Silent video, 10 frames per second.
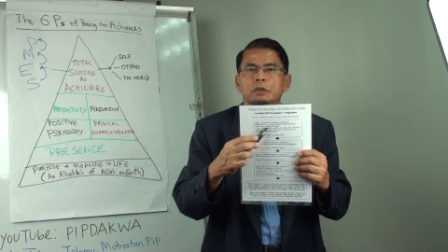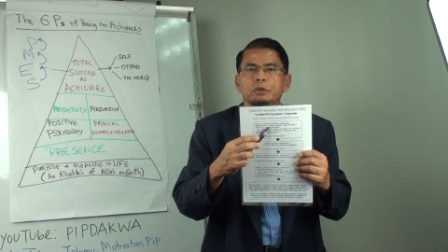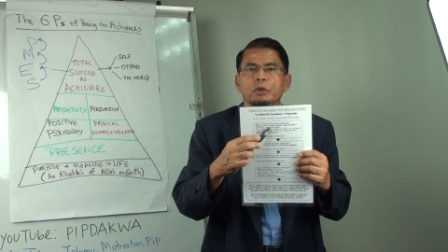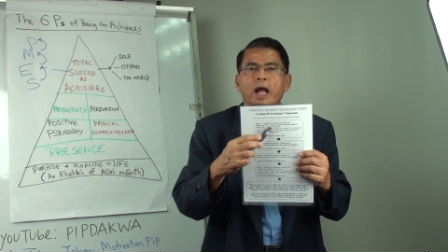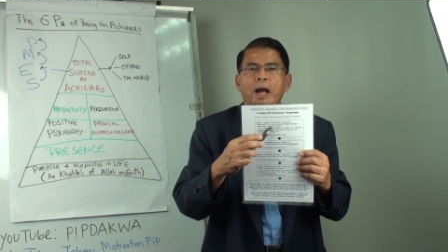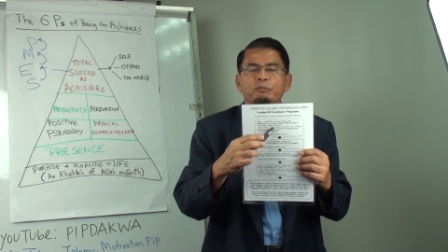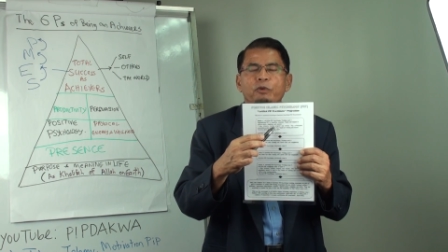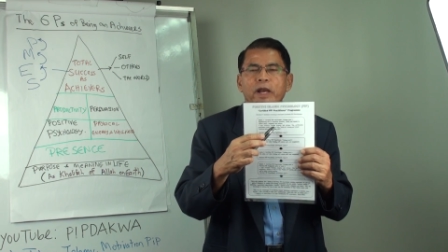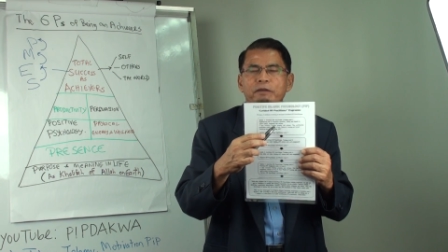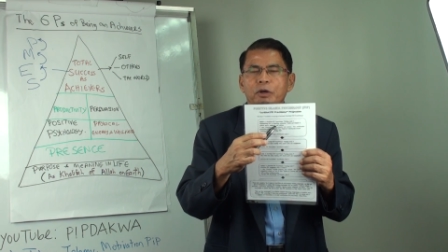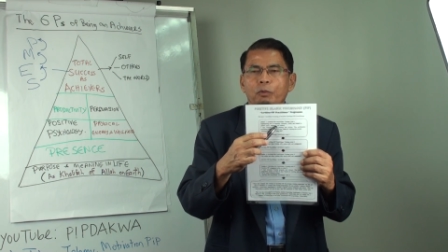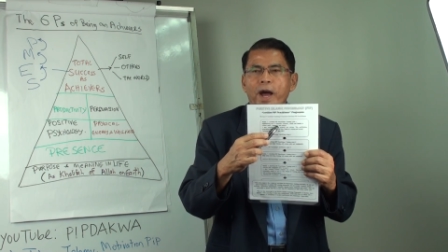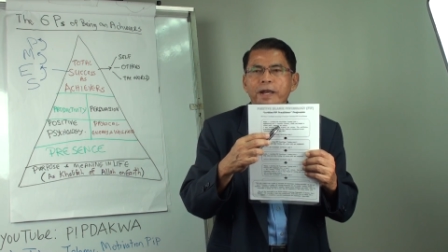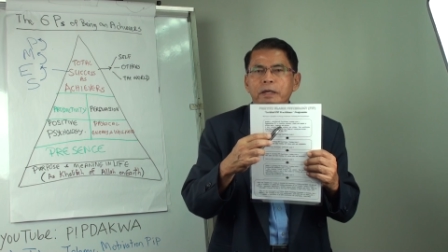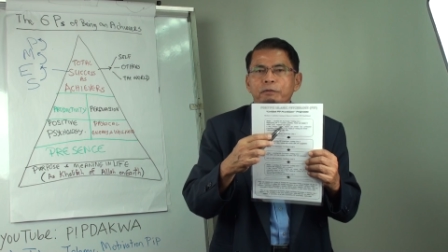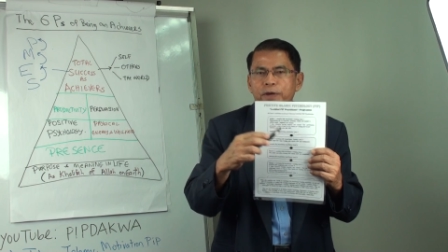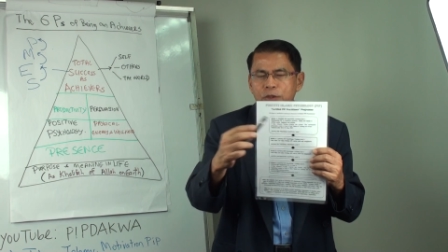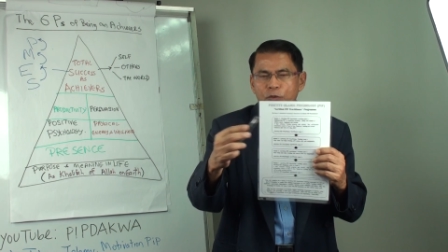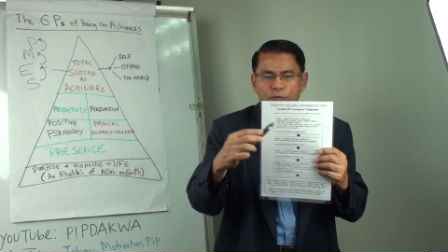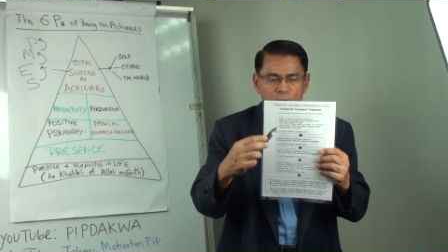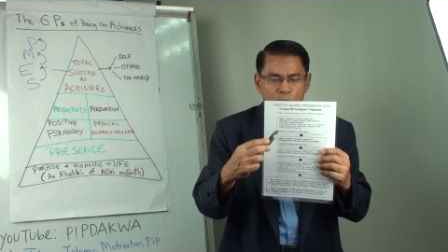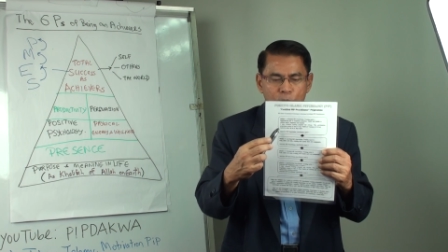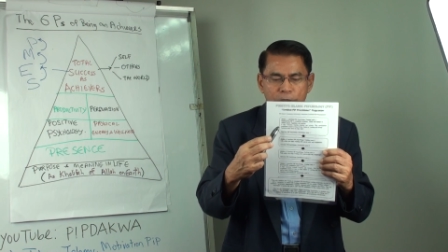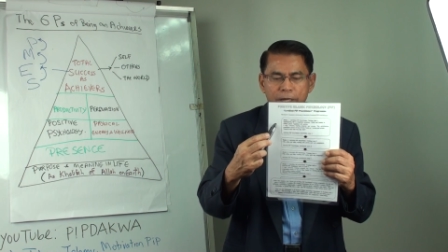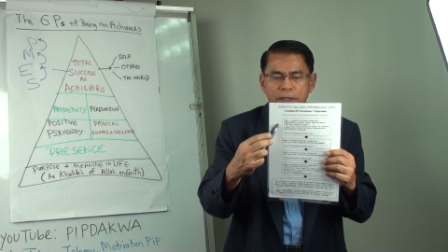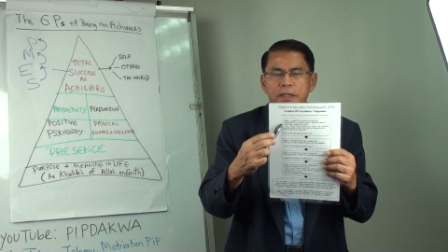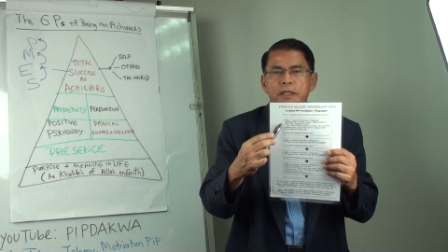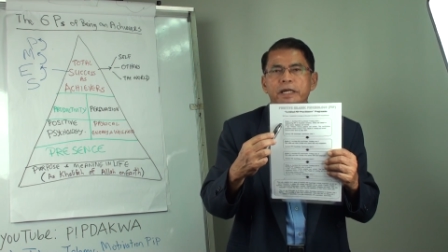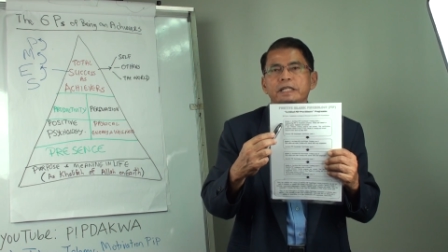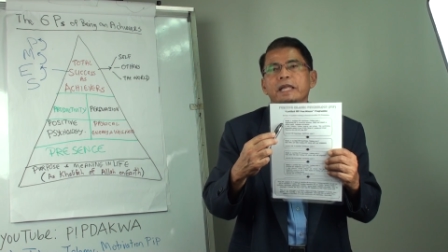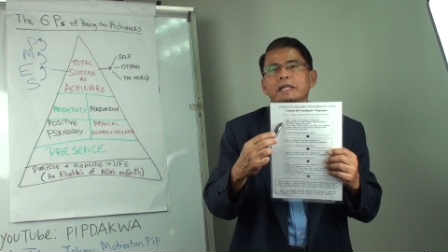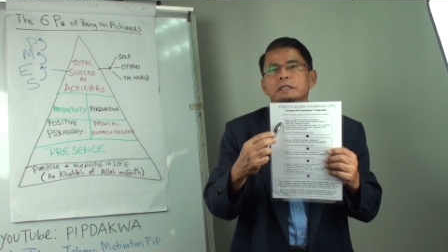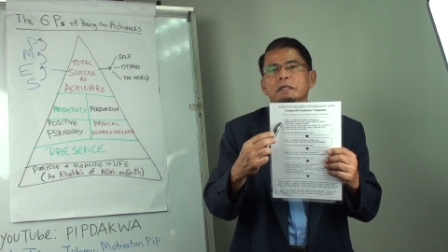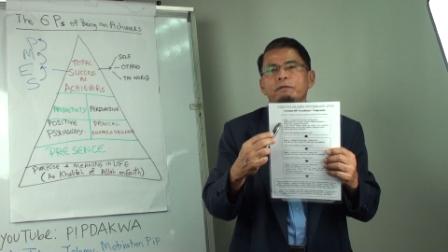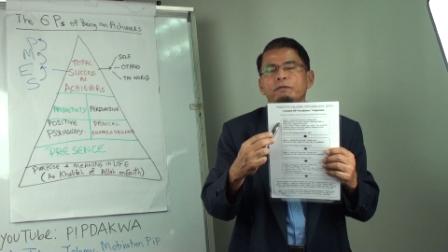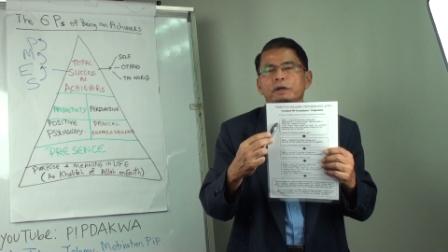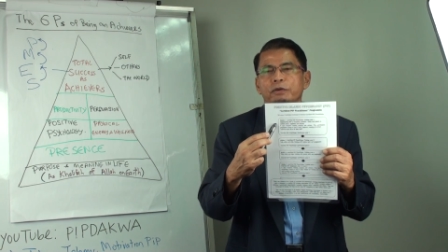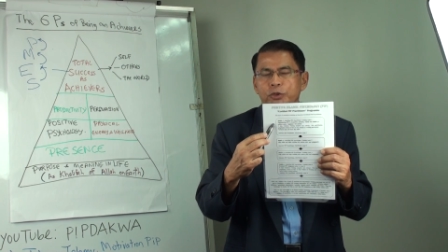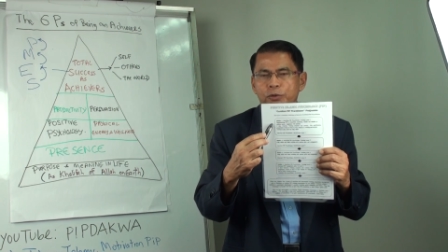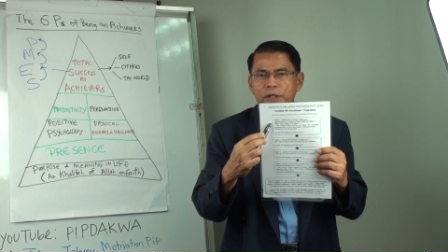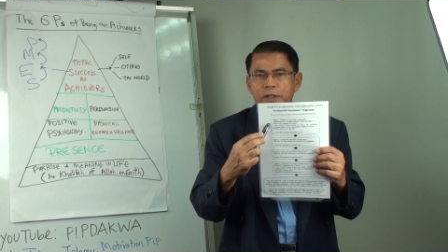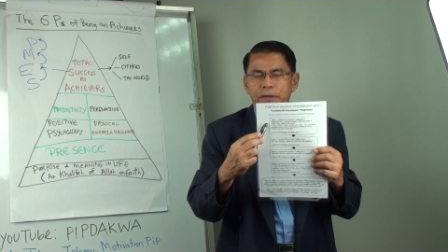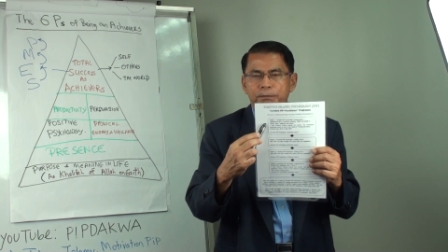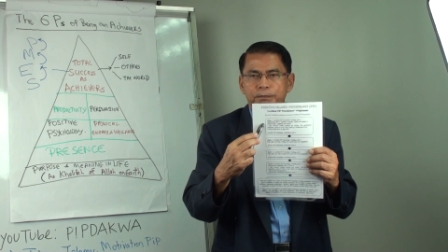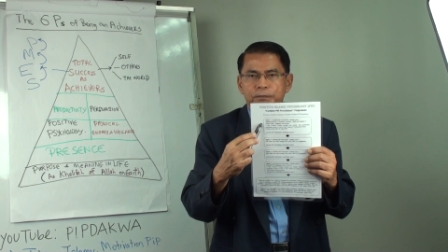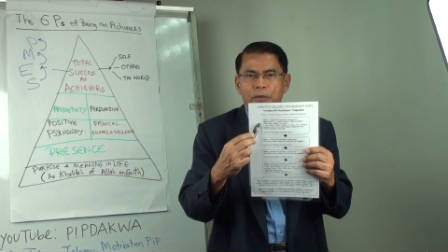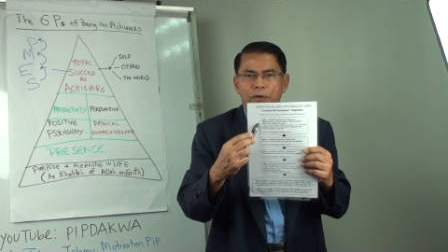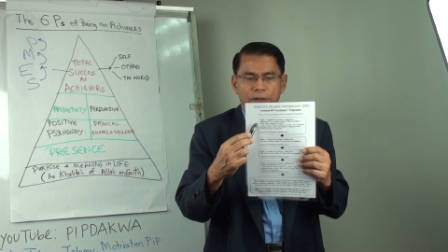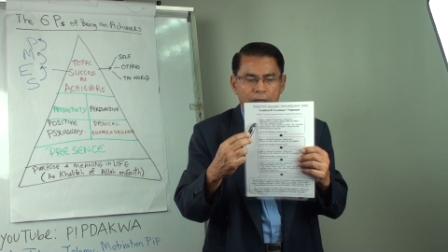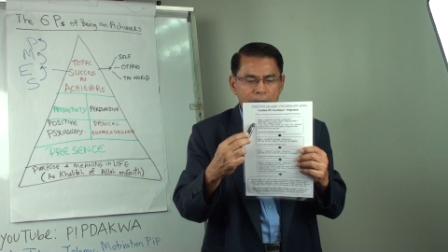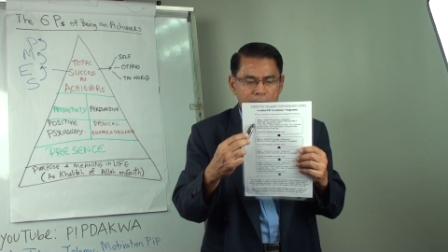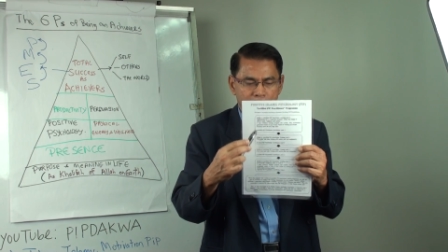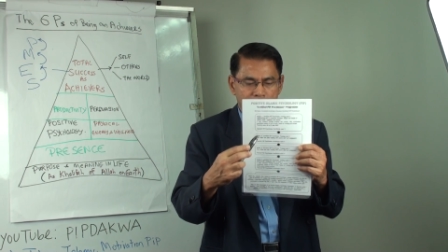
you come for level one, face to face, two days, intensive retreat with us.